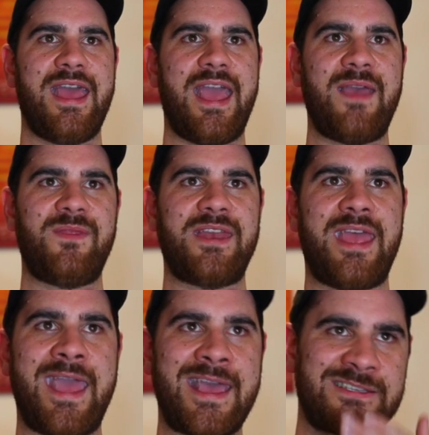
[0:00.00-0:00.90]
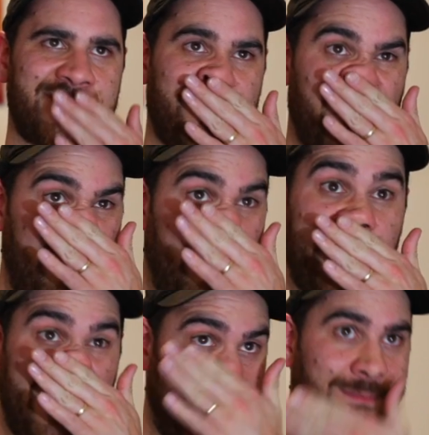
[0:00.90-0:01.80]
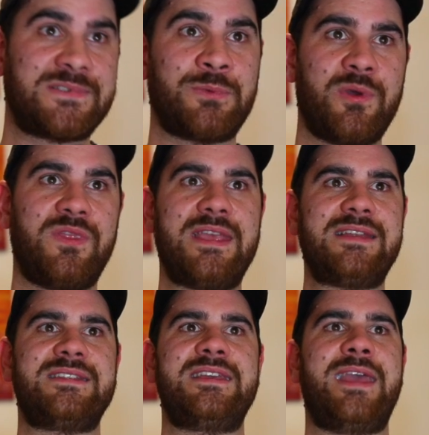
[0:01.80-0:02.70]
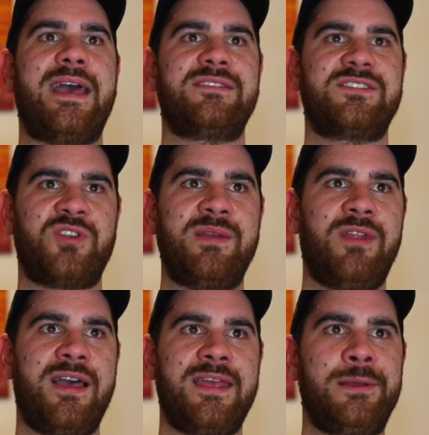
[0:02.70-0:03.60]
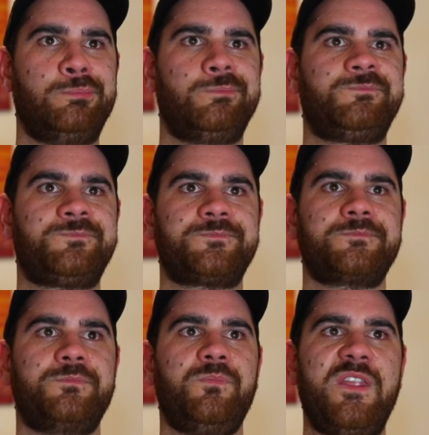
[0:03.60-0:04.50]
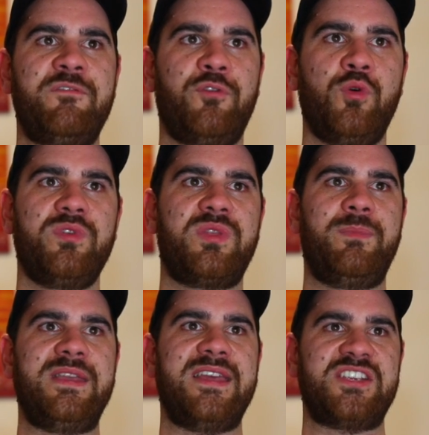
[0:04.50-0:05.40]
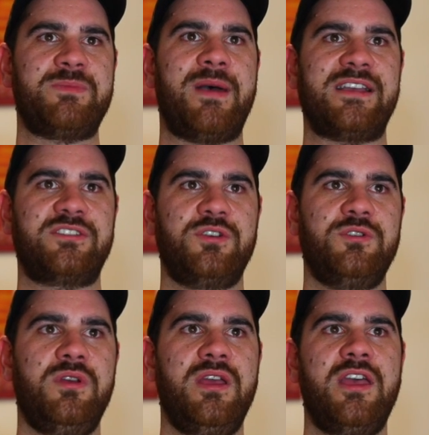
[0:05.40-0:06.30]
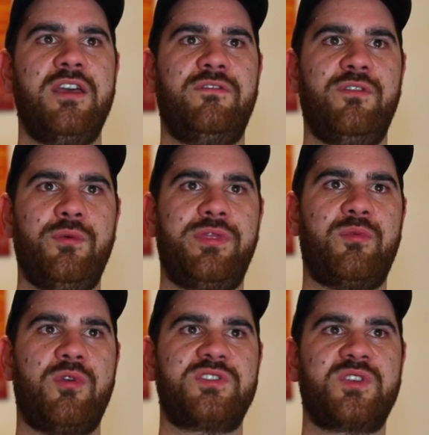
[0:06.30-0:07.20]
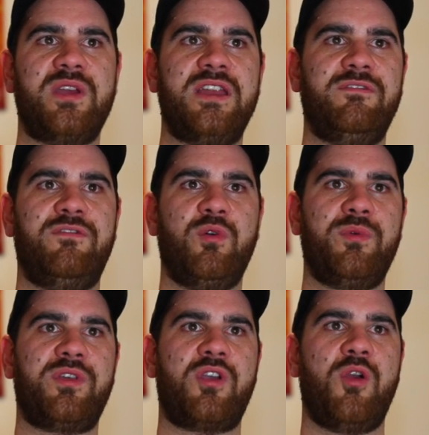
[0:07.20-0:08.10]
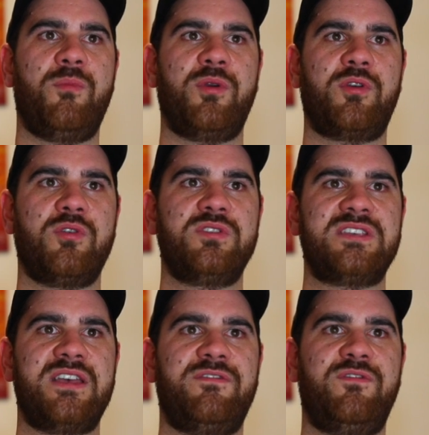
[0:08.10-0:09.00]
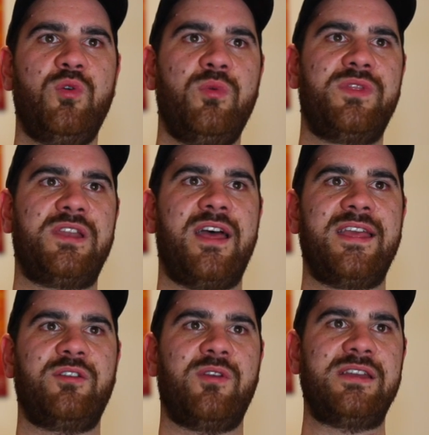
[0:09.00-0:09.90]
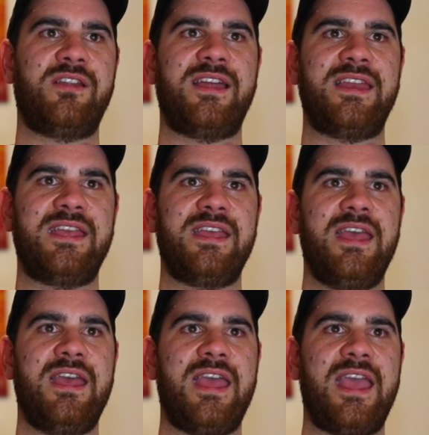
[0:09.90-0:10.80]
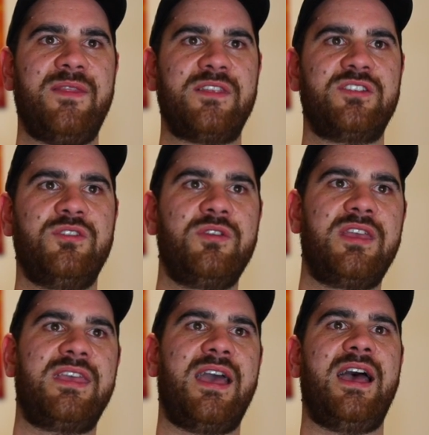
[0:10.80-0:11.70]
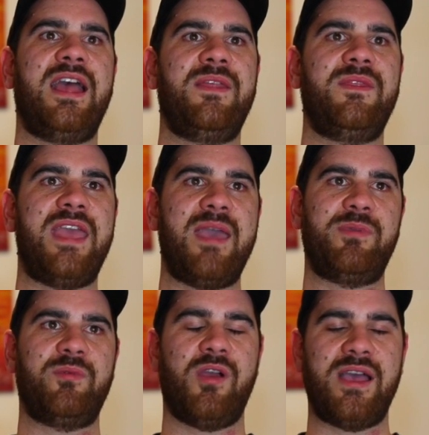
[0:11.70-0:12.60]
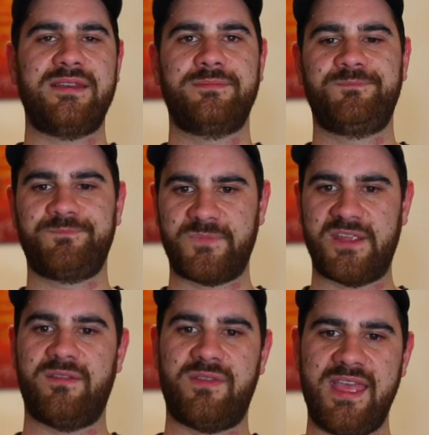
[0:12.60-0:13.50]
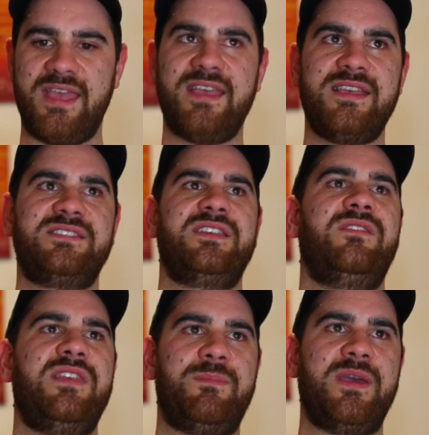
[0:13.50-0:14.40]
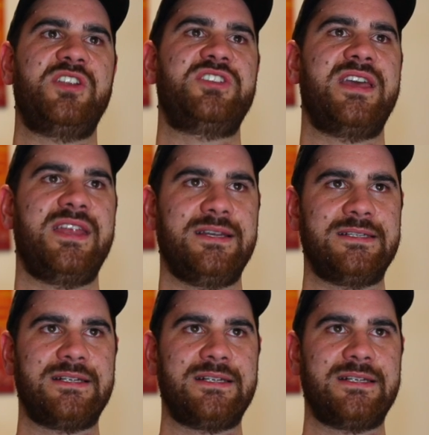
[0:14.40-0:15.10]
and then it has 5 overlaps with the Decal Streamliner, 4 with the B-Dasher Mark II, 4 with the Rose Cream, 4 with the Combo Cruiser, 4 with the Green Lightning, and the Tanuki Car, and the Happy Ride. That is the pinch hitter.